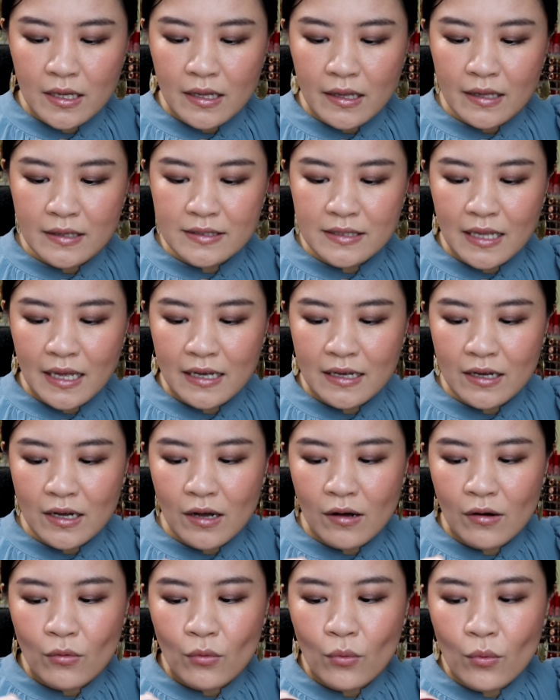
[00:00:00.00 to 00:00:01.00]
It's like
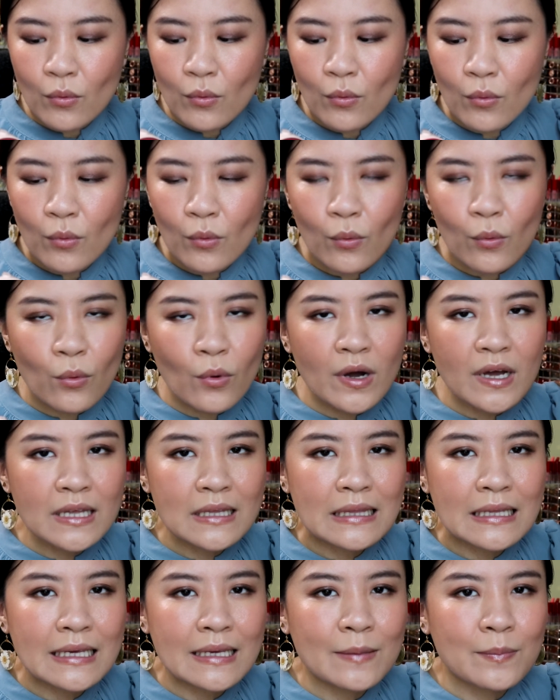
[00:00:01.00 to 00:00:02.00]
a
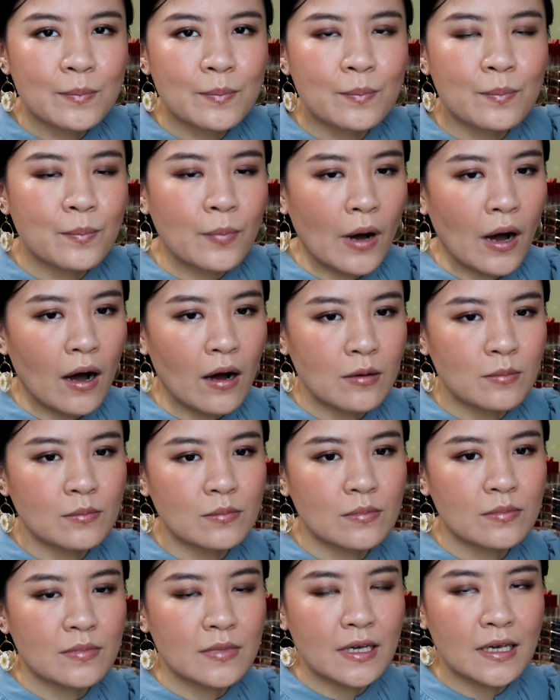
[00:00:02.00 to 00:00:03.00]
oily balm
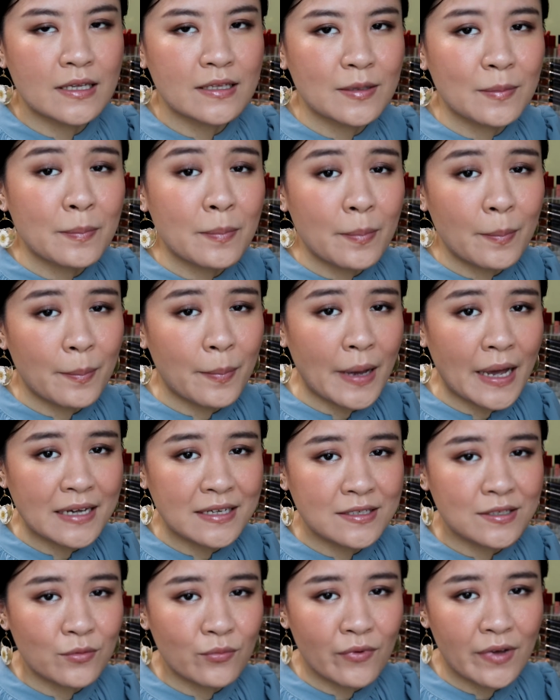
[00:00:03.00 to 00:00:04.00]
in the
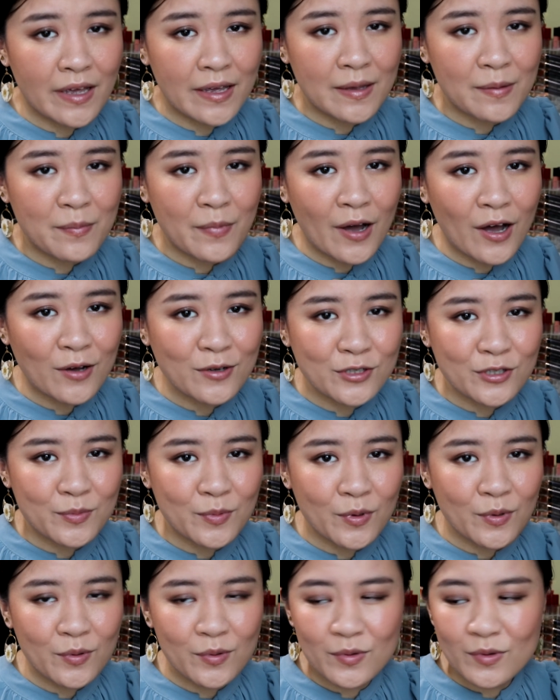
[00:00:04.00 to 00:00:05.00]
best way
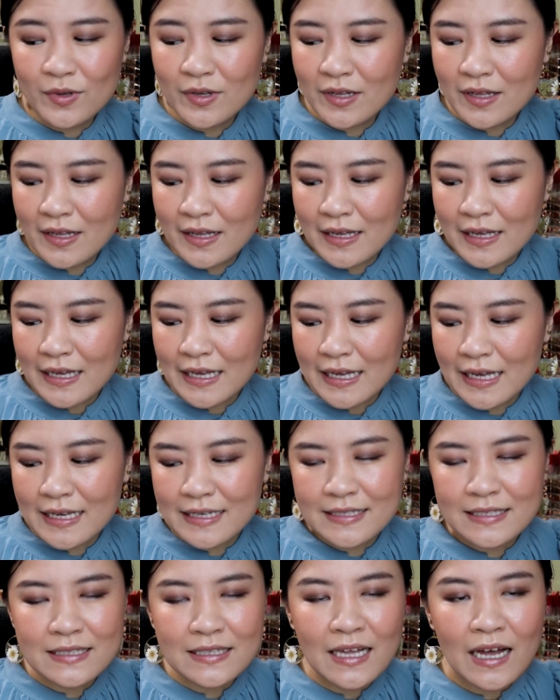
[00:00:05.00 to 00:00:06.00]
possible.
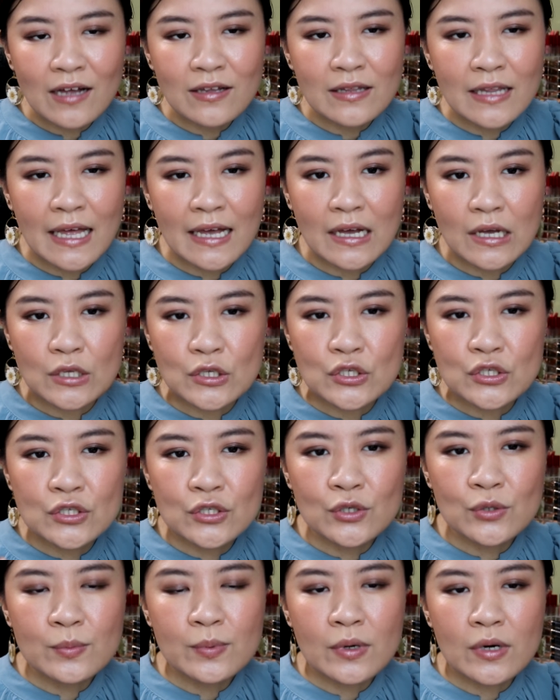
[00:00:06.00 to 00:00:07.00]
it's not like a
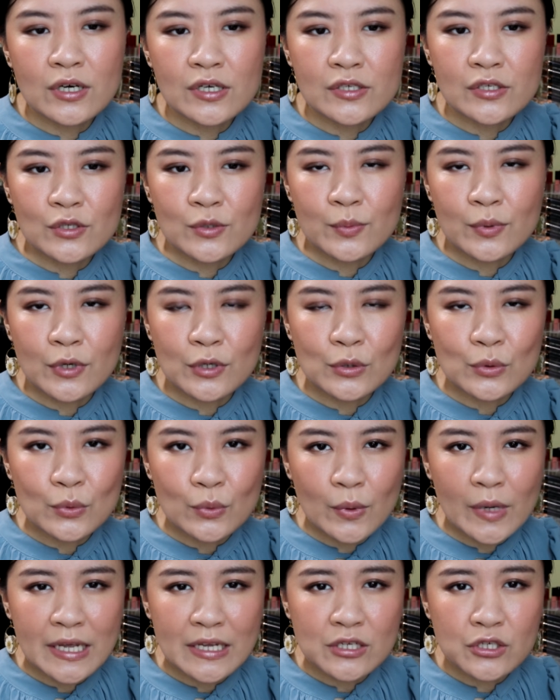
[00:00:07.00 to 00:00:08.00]
super
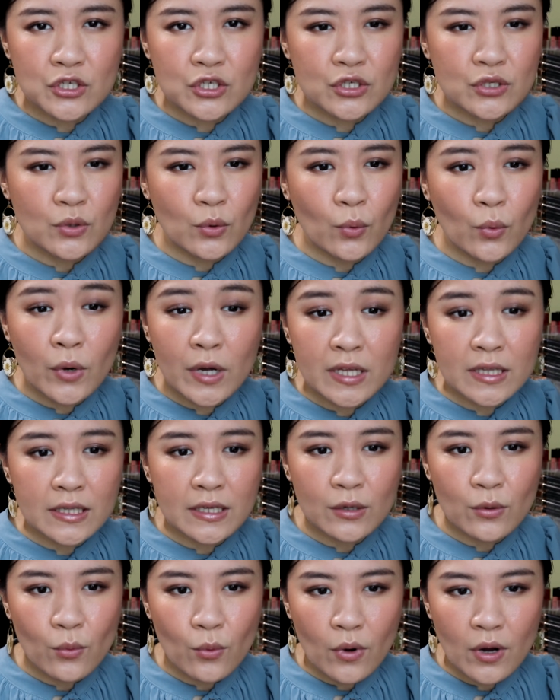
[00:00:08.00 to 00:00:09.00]
rich
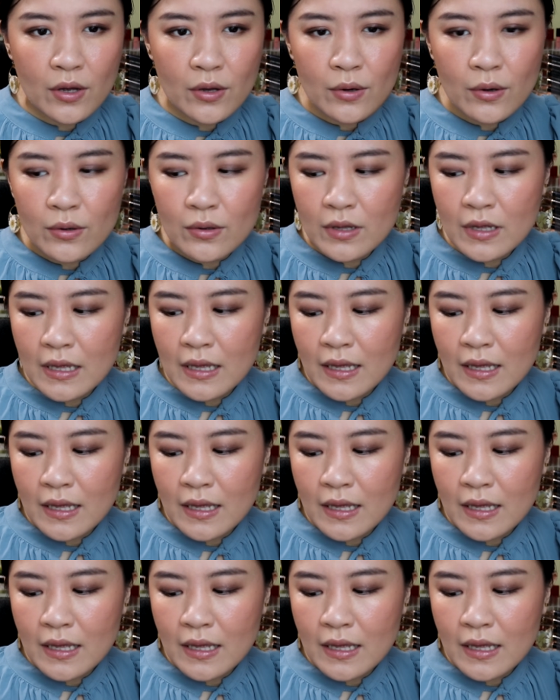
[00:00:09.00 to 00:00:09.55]
oily oil.